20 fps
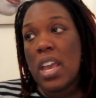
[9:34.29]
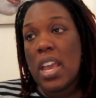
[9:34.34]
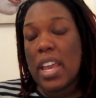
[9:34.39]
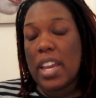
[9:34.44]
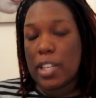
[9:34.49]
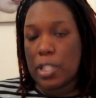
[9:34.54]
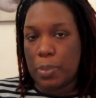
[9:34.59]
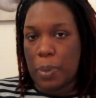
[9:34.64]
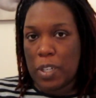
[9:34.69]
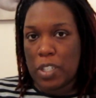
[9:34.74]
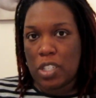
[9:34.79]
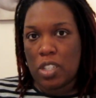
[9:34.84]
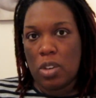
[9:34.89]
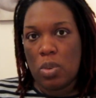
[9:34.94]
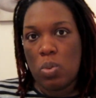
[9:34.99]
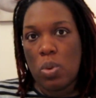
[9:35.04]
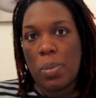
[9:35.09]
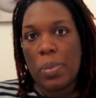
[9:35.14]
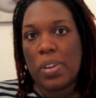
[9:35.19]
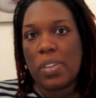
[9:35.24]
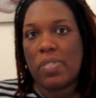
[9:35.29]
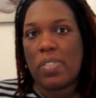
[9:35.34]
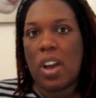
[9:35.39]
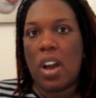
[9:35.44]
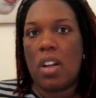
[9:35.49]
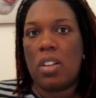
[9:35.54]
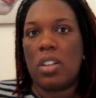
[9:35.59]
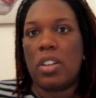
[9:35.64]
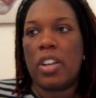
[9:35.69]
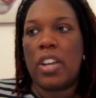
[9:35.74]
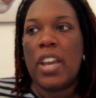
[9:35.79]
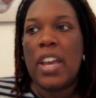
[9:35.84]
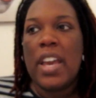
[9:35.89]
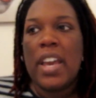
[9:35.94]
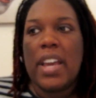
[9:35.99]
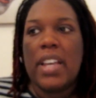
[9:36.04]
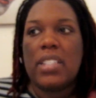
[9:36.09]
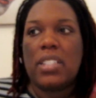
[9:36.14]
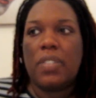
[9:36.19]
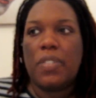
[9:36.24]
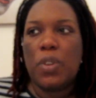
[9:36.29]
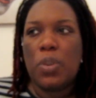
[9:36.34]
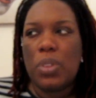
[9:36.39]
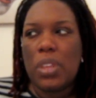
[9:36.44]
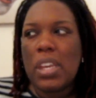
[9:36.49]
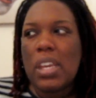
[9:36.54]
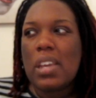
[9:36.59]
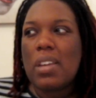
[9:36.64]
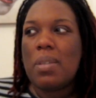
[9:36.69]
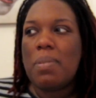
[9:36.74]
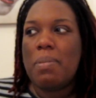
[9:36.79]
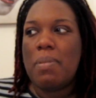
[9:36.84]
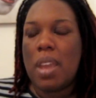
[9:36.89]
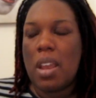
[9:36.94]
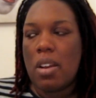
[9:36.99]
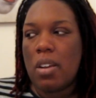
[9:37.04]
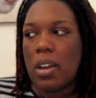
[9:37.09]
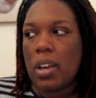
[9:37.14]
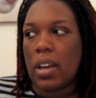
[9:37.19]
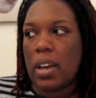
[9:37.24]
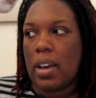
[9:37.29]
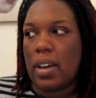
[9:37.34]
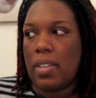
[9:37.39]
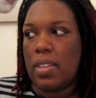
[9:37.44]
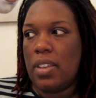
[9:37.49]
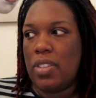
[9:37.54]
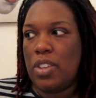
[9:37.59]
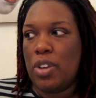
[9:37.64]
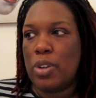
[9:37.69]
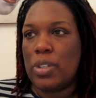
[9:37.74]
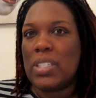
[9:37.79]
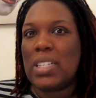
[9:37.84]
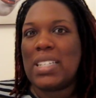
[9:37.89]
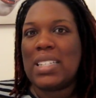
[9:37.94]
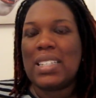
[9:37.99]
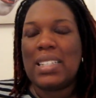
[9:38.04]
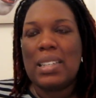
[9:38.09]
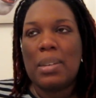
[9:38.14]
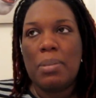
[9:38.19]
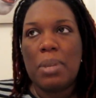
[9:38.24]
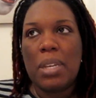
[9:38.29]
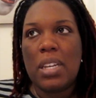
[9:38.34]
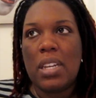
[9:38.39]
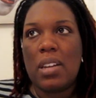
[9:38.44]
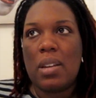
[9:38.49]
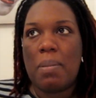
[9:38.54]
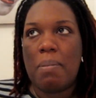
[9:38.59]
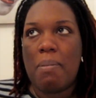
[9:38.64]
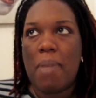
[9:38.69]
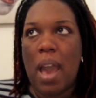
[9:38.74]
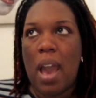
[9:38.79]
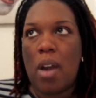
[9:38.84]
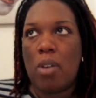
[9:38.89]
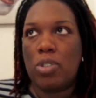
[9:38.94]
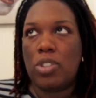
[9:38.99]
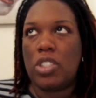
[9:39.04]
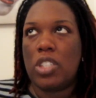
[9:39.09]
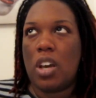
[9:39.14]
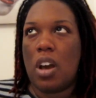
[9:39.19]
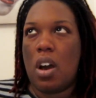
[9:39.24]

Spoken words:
and especially a woman of color, is if you think in America that there's a limited amount